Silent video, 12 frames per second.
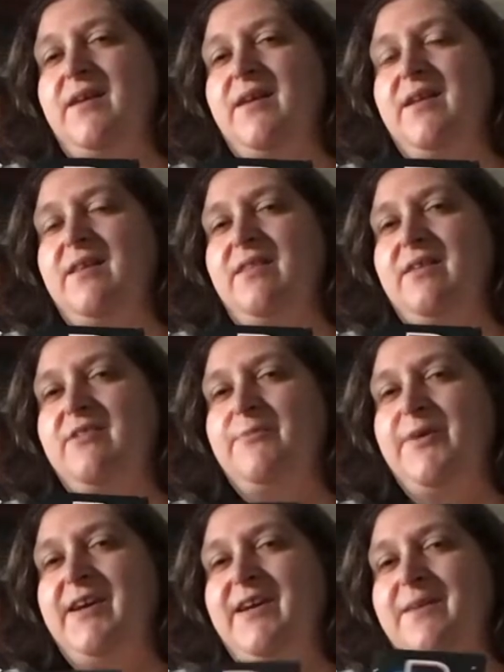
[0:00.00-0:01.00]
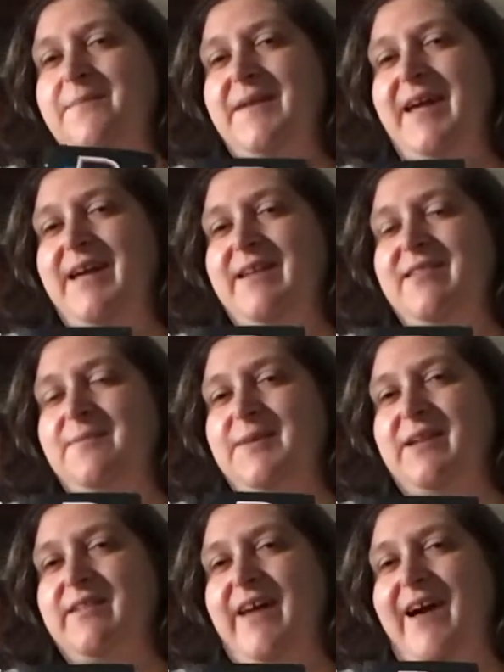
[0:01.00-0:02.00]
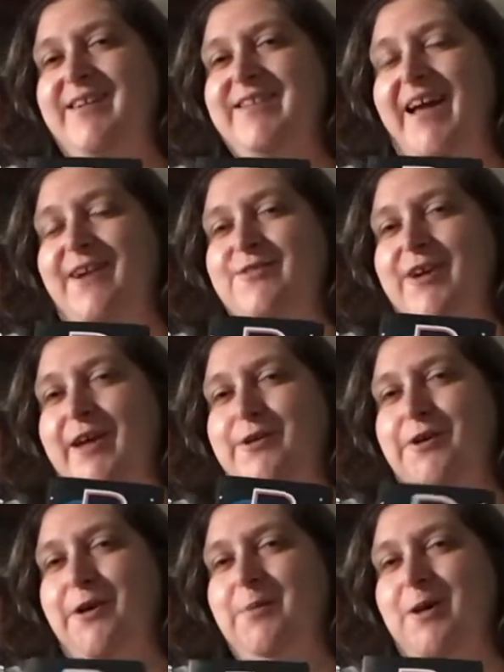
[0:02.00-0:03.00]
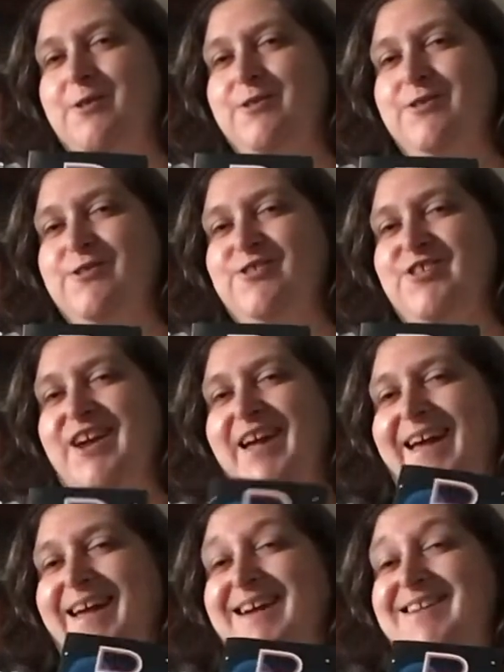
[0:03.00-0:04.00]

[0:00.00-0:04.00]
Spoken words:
in the spring, in May to be exact, after I had gallbladder surgery.